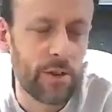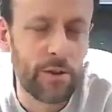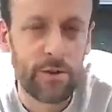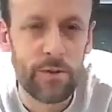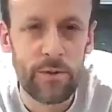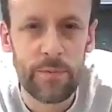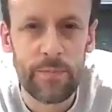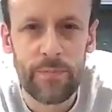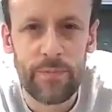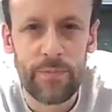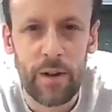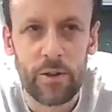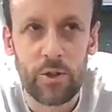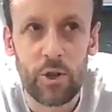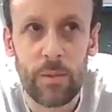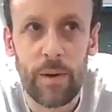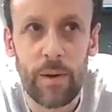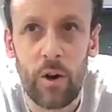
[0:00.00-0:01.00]
So
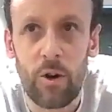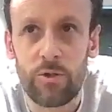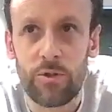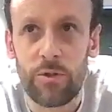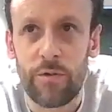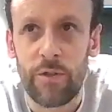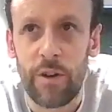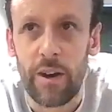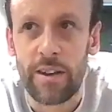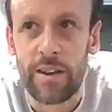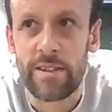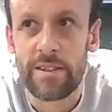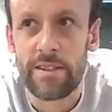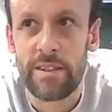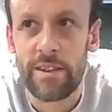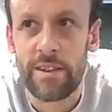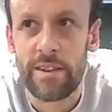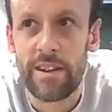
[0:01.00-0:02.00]
I'll talk about Oktra
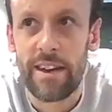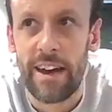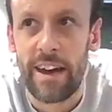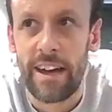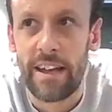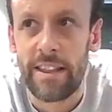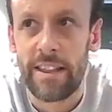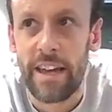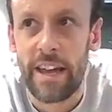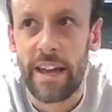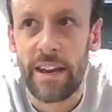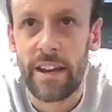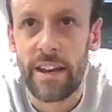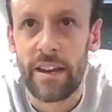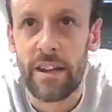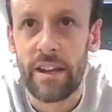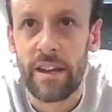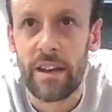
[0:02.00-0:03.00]
first, and
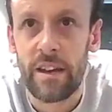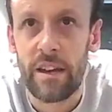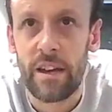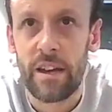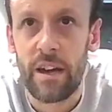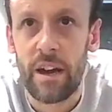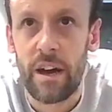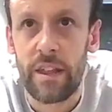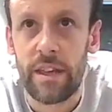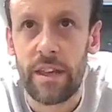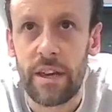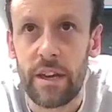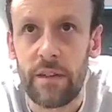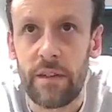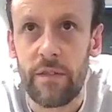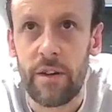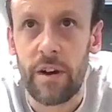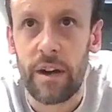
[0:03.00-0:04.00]
then I
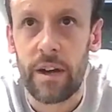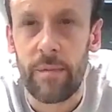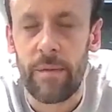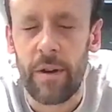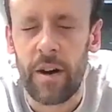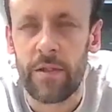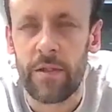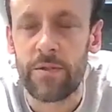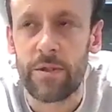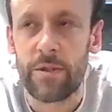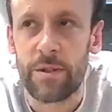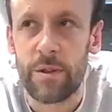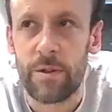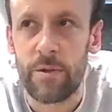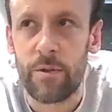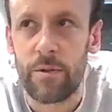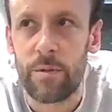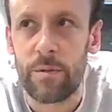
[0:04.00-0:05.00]
think if I come
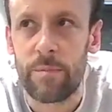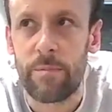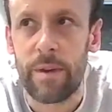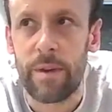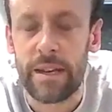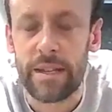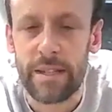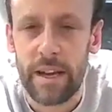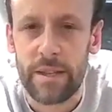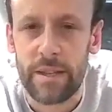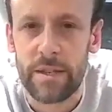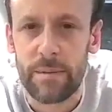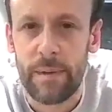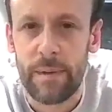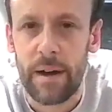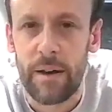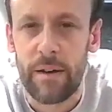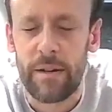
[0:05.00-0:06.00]
afterwards, it will make sense
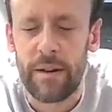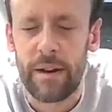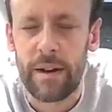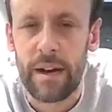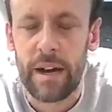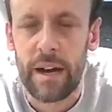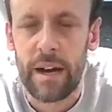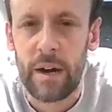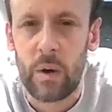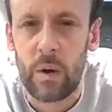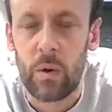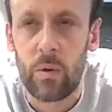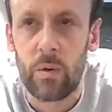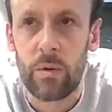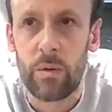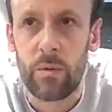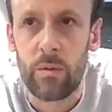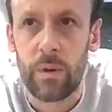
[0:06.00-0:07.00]
about
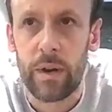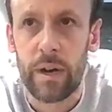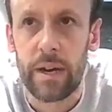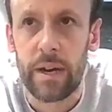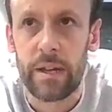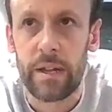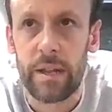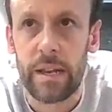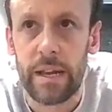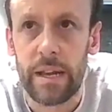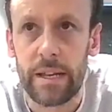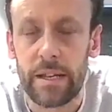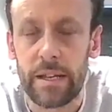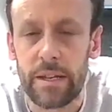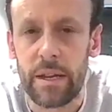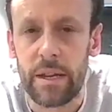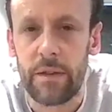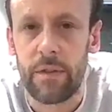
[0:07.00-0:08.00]
how we're
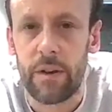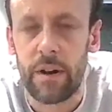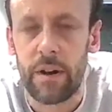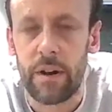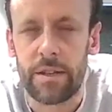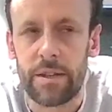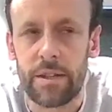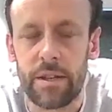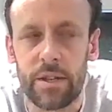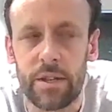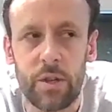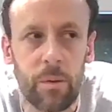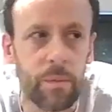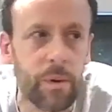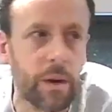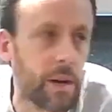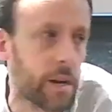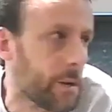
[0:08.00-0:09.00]
leading, if you like, to this
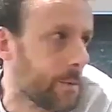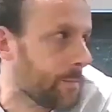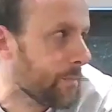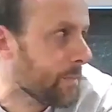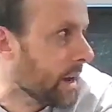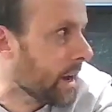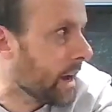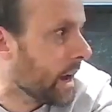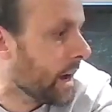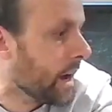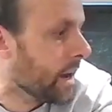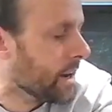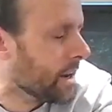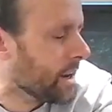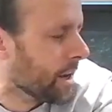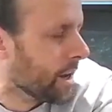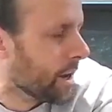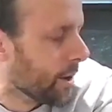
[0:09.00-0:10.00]
topic
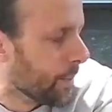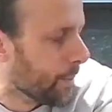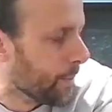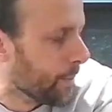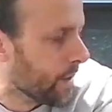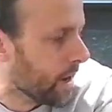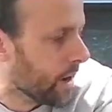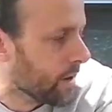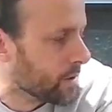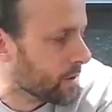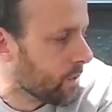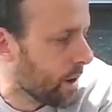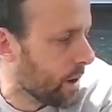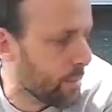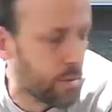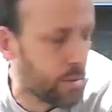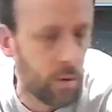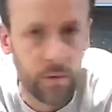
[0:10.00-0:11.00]
and how it's
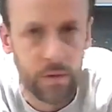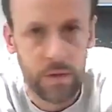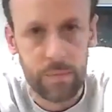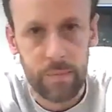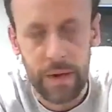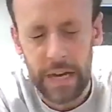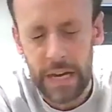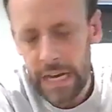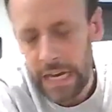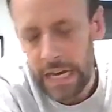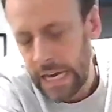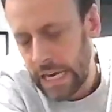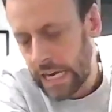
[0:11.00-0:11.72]
quite important to me.